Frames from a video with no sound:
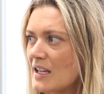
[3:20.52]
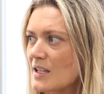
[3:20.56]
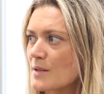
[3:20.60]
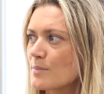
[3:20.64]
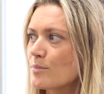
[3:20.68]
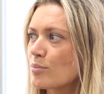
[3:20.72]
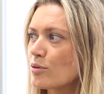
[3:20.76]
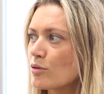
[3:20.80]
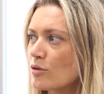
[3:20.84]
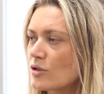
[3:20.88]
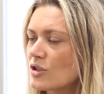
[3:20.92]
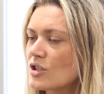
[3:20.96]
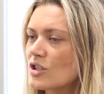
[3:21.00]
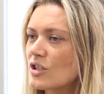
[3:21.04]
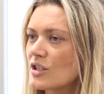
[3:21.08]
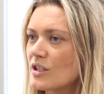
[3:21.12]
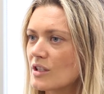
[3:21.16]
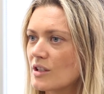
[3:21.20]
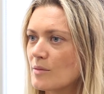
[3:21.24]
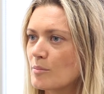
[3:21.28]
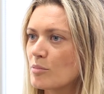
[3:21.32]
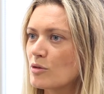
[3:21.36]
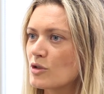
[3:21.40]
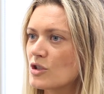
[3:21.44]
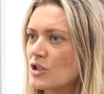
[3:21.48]

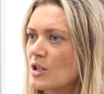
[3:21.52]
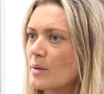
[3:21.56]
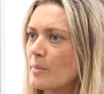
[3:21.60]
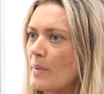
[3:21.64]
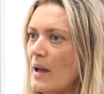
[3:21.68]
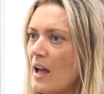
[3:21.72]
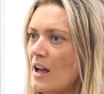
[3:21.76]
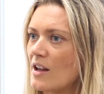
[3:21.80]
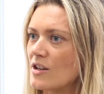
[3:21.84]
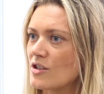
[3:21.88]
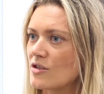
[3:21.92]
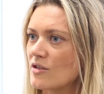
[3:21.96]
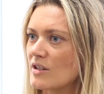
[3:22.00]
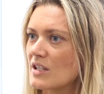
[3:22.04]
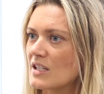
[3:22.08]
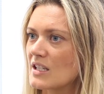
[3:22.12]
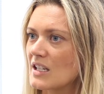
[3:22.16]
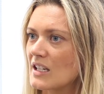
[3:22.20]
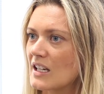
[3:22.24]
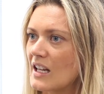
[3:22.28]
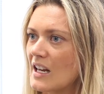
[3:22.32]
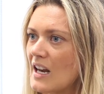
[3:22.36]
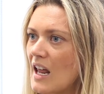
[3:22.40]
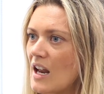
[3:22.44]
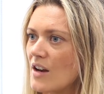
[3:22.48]
push your boundaries
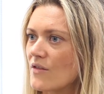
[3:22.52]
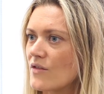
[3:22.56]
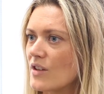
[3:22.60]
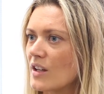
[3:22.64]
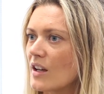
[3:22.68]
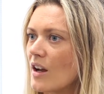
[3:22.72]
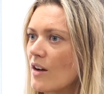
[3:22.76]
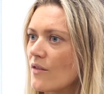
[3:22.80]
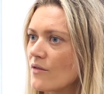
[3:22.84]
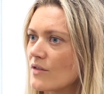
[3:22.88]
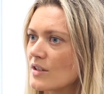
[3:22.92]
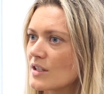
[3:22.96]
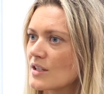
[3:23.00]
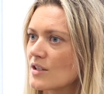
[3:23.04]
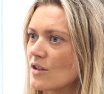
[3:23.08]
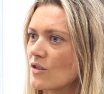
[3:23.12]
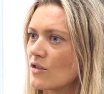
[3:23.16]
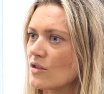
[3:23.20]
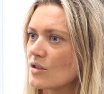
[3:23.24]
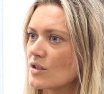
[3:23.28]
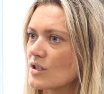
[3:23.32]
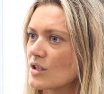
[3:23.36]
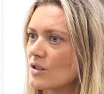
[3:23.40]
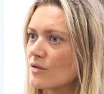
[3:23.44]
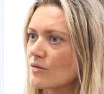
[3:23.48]
and get out of your comfort
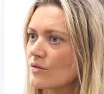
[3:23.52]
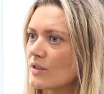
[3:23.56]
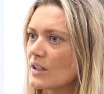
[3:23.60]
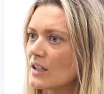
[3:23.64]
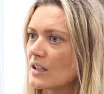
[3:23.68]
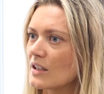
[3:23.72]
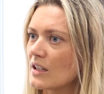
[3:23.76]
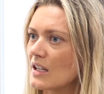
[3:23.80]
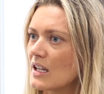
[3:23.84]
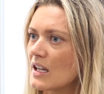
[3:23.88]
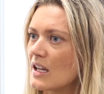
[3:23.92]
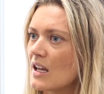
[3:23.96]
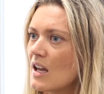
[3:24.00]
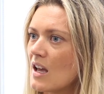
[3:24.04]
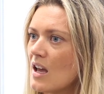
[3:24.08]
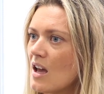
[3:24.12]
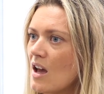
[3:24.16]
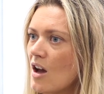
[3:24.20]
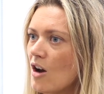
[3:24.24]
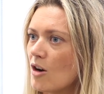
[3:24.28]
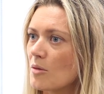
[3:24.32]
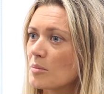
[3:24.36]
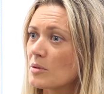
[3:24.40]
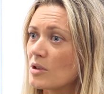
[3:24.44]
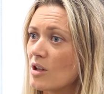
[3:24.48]
zone to really
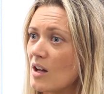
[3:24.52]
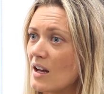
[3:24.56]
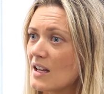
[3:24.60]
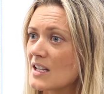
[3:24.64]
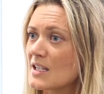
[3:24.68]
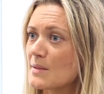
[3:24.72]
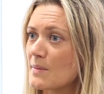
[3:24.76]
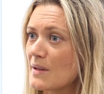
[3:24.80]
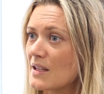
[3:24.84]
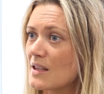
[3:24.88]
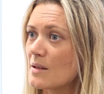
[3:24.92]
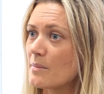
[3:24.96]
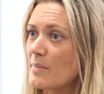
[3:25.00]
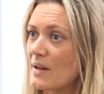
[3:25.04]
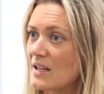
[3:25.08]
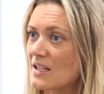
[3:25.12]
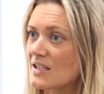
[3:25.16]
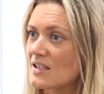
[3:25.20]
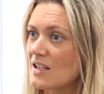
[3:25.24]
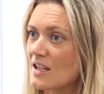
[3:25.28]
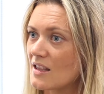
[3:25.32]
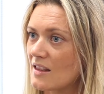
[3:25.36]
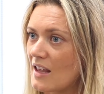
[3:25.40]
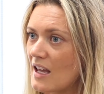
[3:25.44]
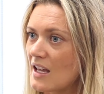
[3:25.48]
help clients be the
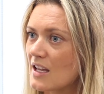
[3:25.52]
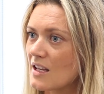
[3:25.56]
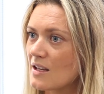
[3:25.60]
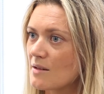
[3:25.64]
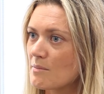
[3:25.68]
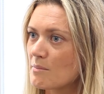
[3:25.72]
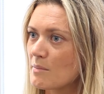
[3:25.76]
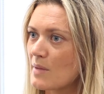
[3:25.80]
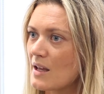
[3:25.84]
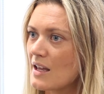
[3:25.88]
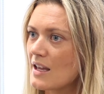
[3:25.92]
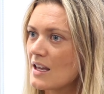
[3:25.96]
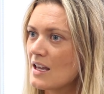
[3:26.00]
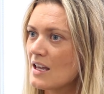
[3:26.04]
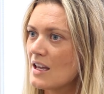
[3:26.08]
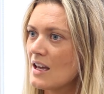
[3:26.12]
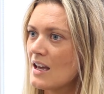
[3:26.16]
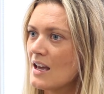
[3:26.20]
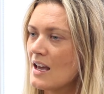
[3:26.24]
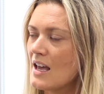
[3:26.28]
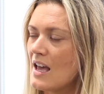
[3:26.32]
best that they can be.